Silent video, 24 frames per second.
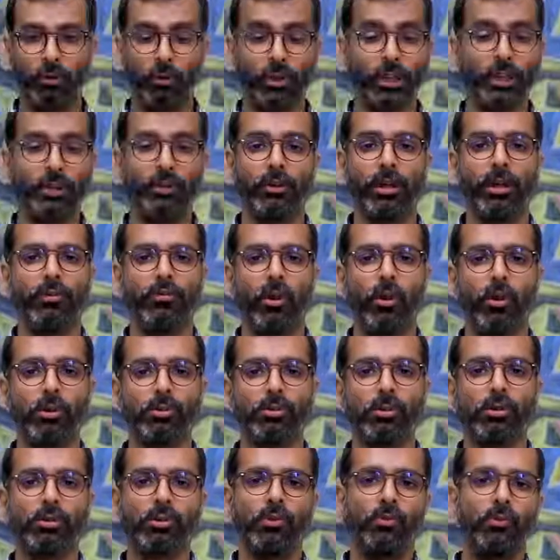Today you have all
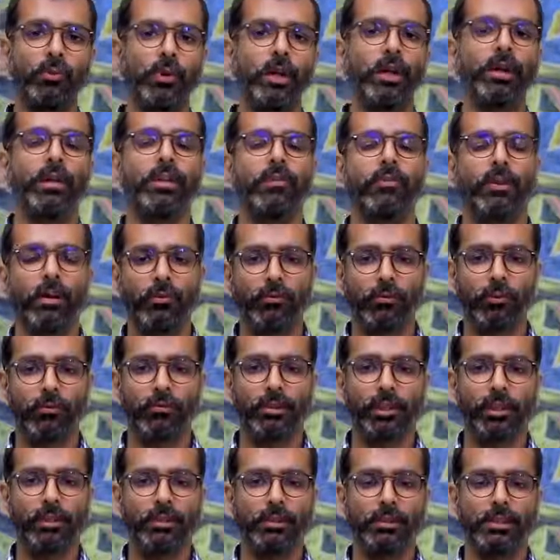sorts of weird and wonderful
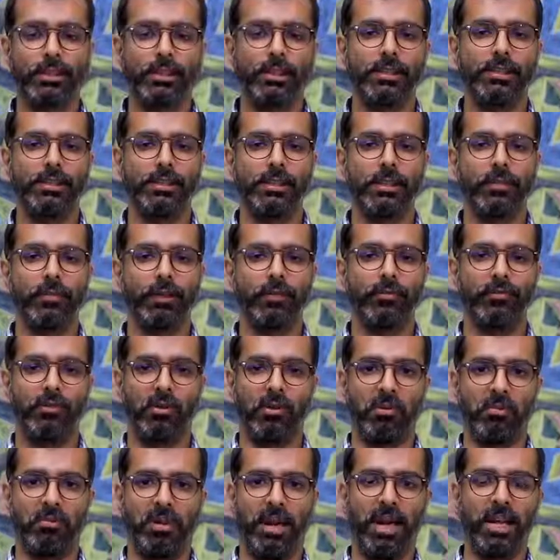vehicles in this segment,
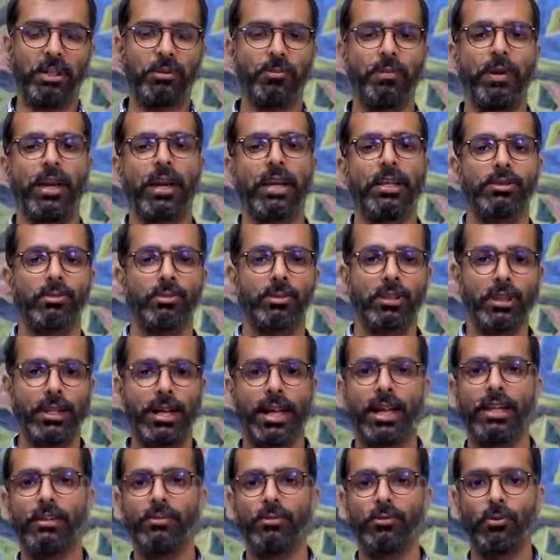from hatchbacks to
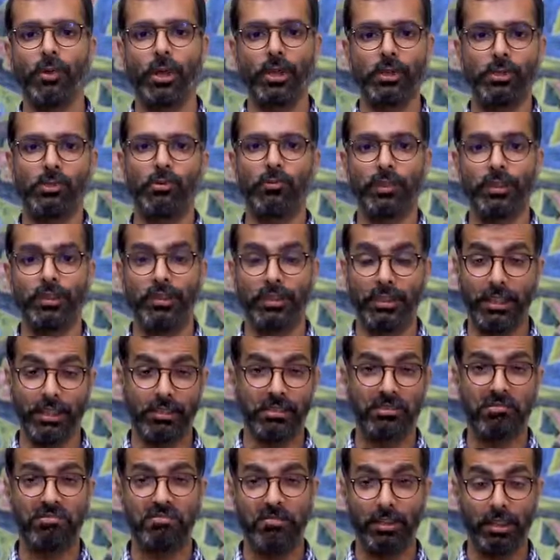sedans to SUVs.
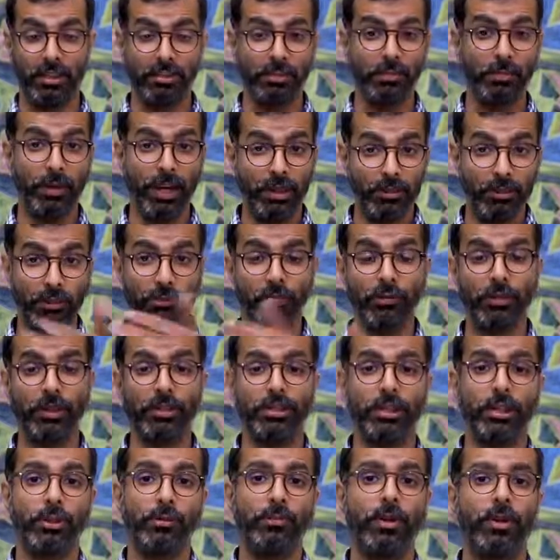Yes, there are some
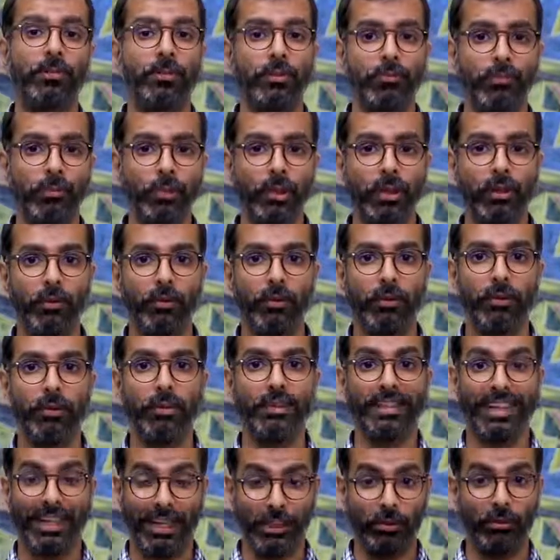SUVs that you might be familiar with
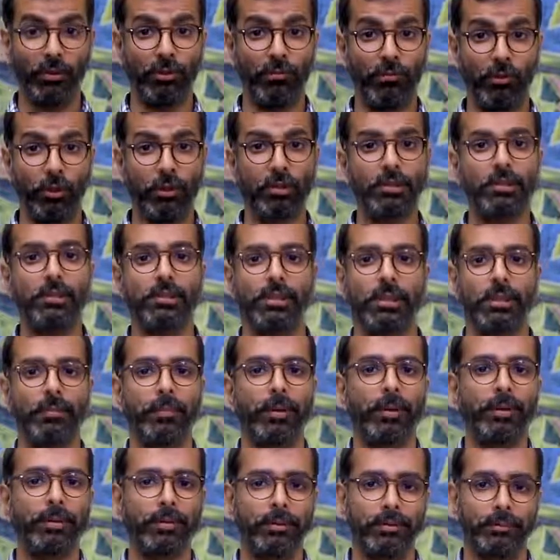that actually fall in this
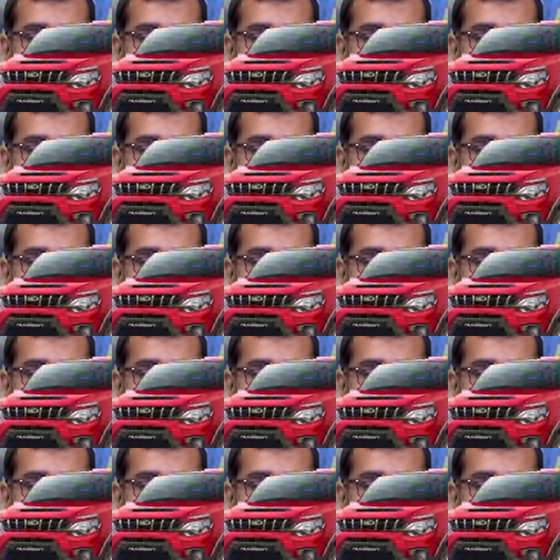segment.